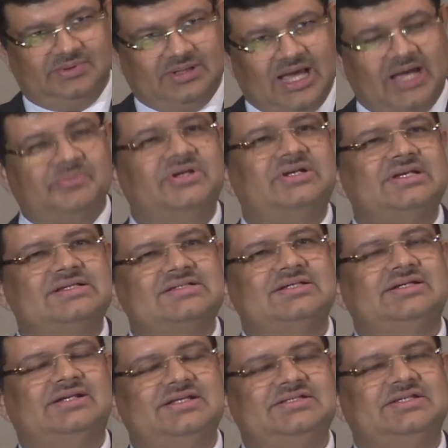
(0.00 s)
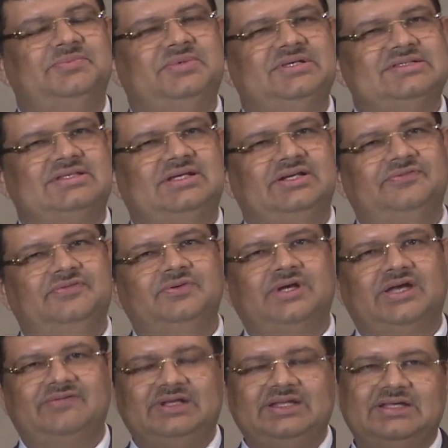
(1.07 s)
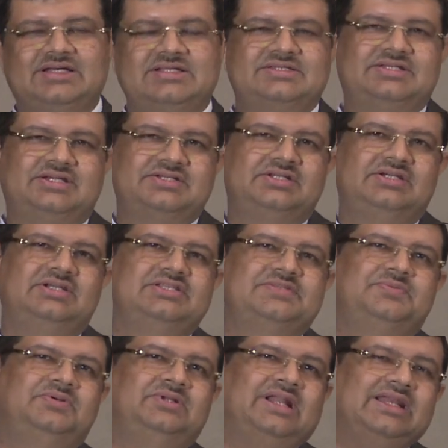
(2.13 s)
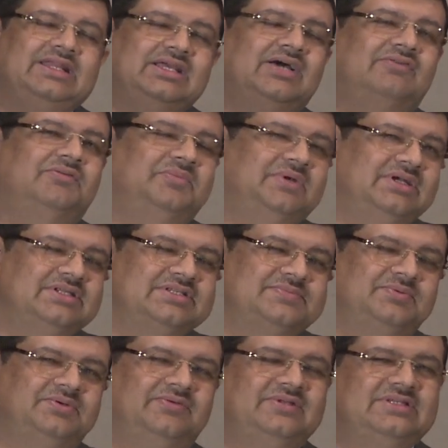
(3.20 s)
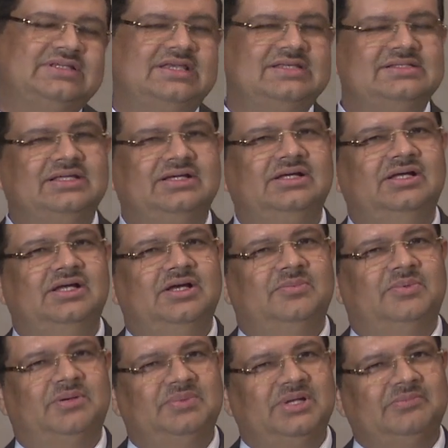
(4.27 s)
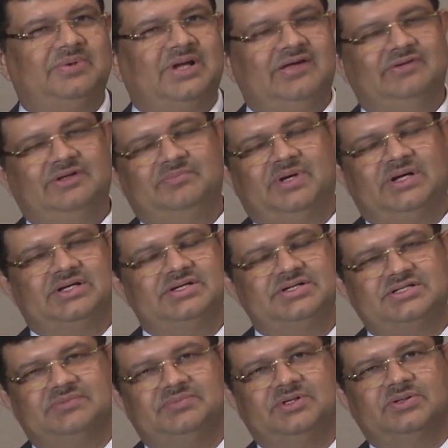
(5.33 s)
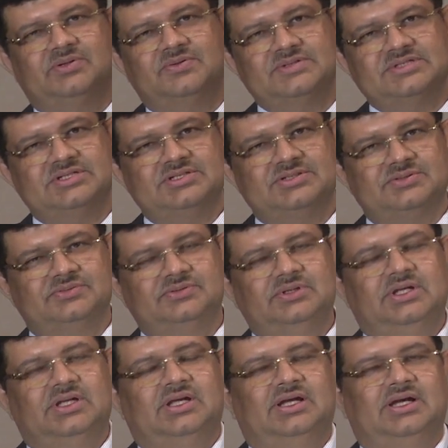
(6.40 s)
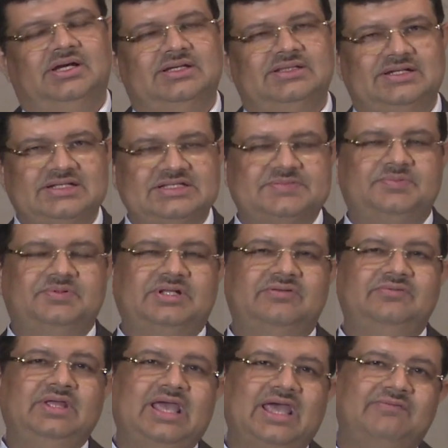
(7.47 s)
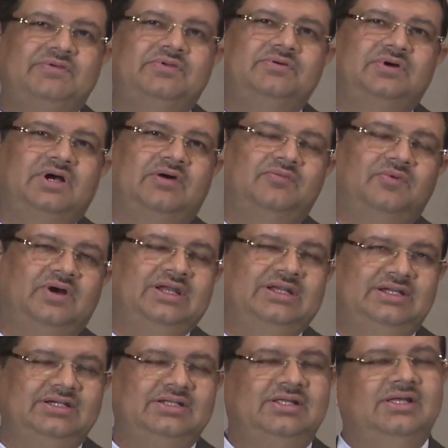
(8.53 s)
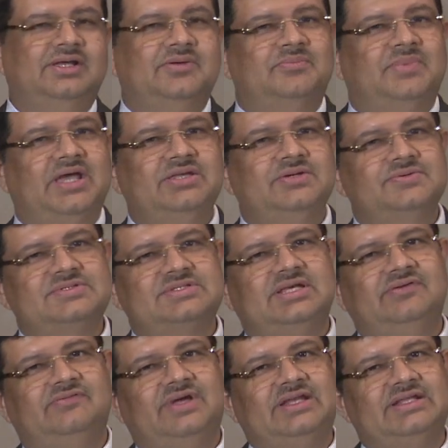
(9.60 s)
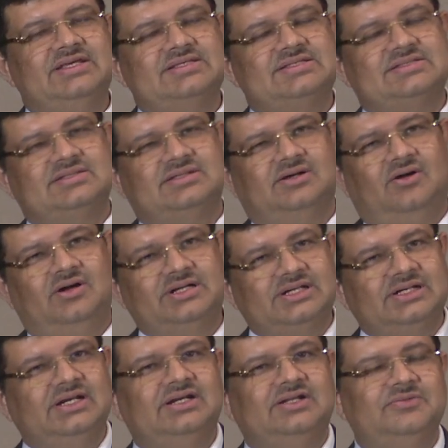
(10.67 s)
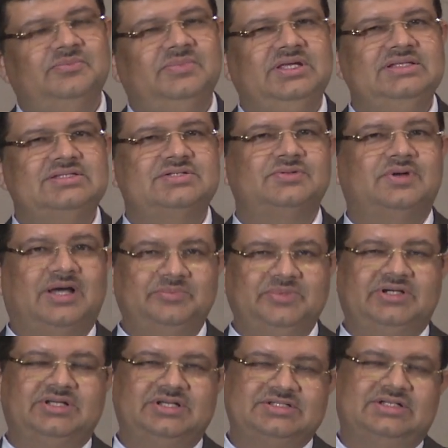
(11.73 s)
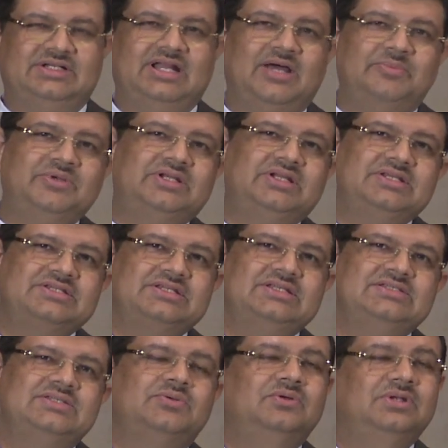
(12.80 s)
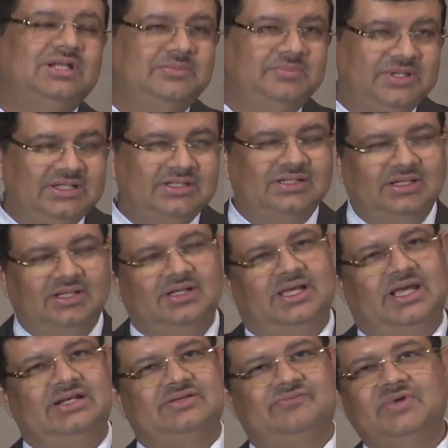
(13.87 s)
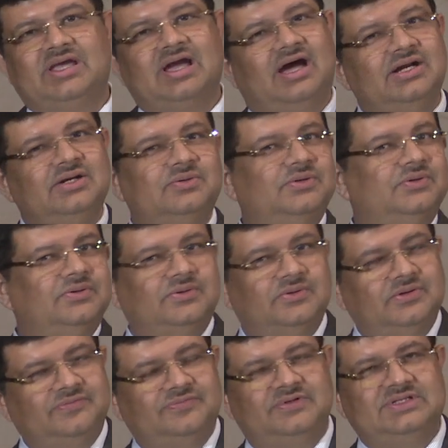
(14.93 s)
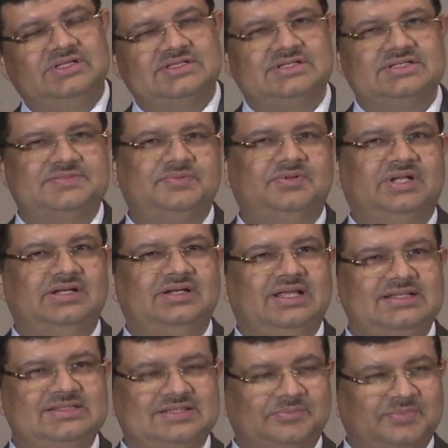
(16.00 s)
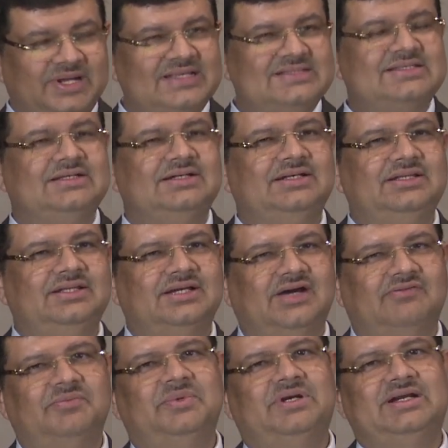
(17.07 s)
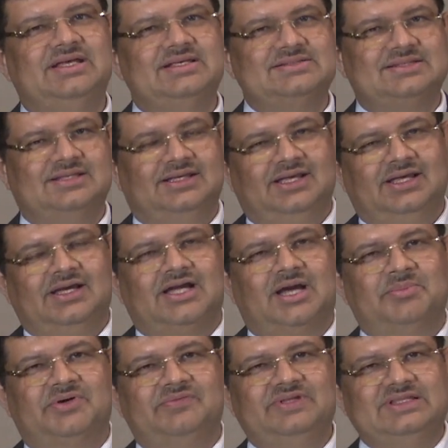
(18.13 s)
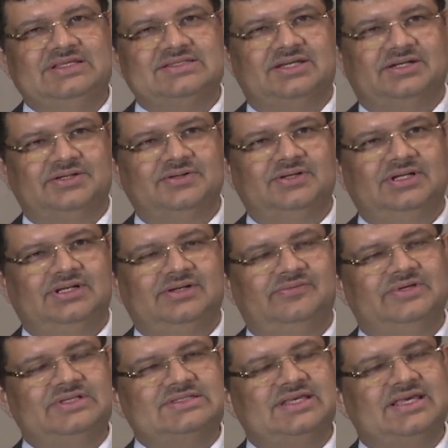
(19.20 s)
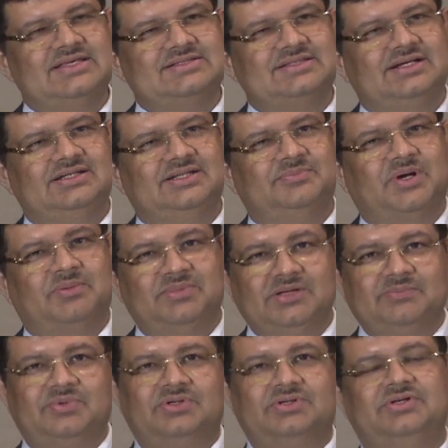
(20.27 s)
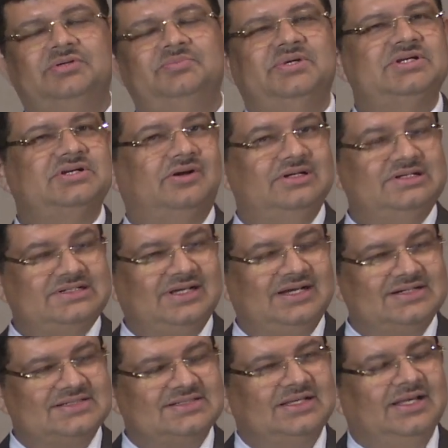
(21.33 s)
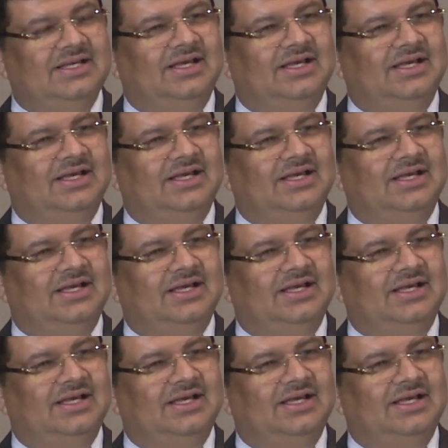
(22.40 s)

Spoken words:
arbitration regime, is that if you have any construction dispute or any government dispute which has the public-private partnership, it goes into the dispute, and we have to avoid it by using various alternative means to arbitration. And arbitration is the only mean, and we can't go to court for this dispute. And surprisingly, the government has come up with a circular which says that the public procurement contracts,